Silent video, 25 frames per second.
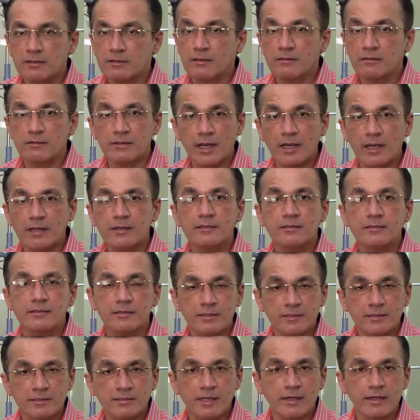Now that's
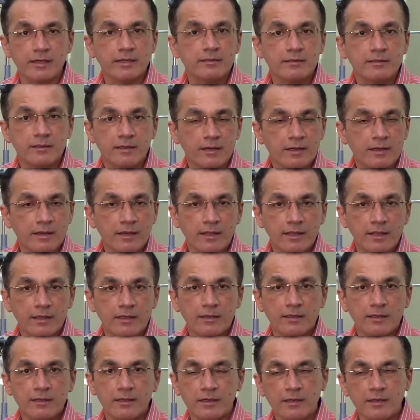a sight-threatening